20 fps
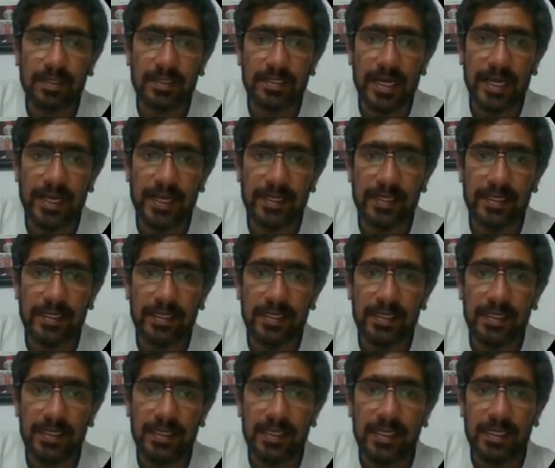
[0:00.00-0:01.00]
diagonal,
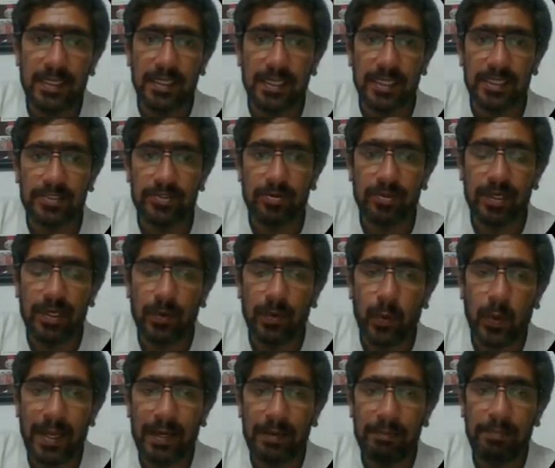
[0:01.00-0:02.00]
there's only
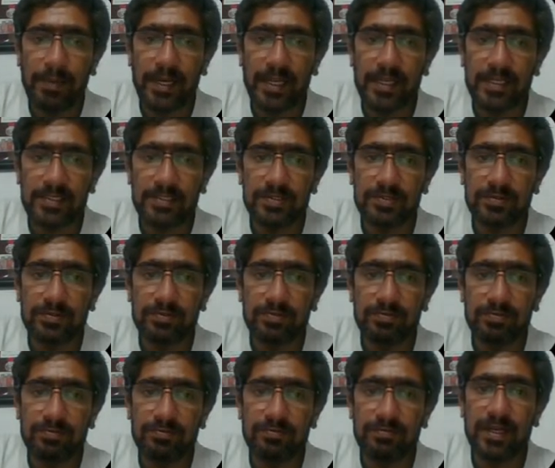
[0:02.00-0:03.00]
one place
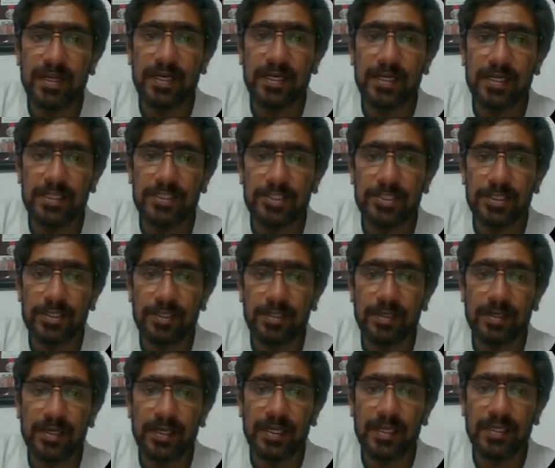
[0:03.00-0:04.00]
where a digit
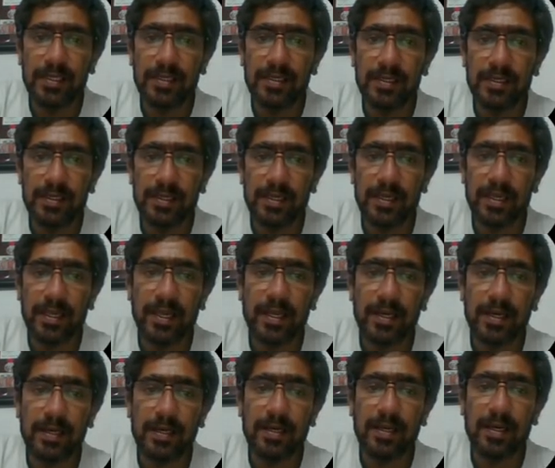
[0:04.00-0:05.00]
3
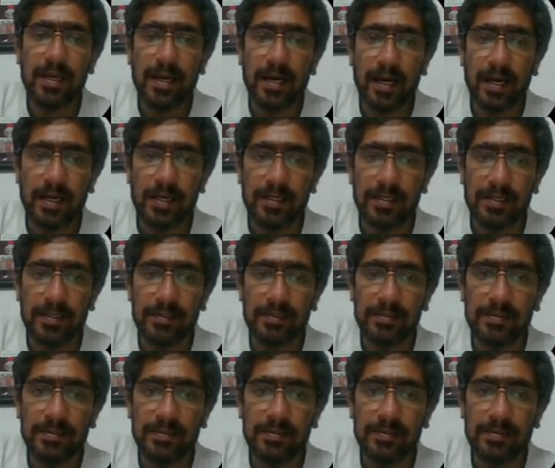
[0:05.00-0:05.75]
can occur.